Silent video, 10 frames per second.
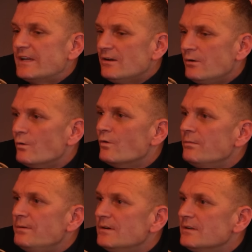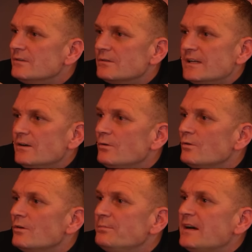get hope. You get
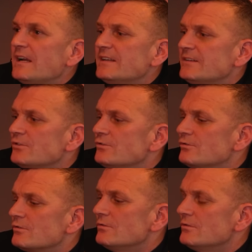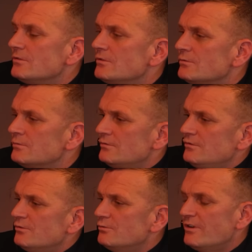hope, and you know you
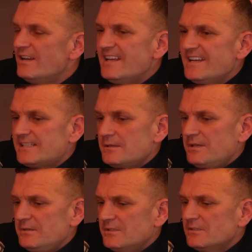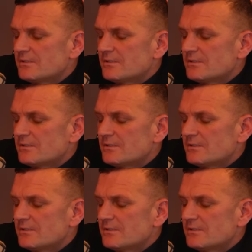you relate to people.